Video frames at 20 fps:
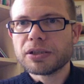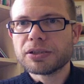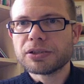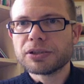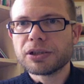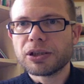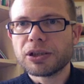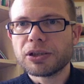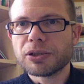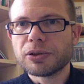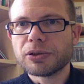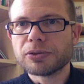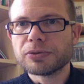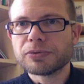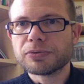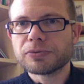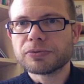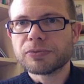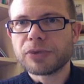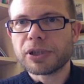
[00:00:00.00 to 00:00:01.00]
So,
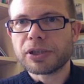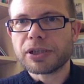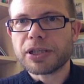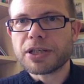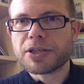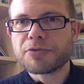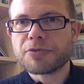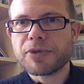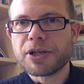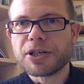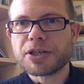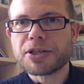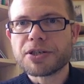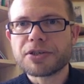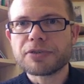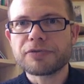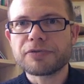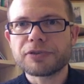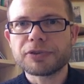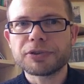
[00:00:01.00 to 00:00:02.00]
well, he has to
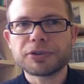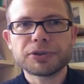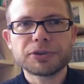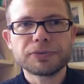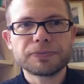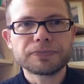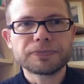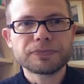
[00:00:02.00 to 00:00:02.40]
register first.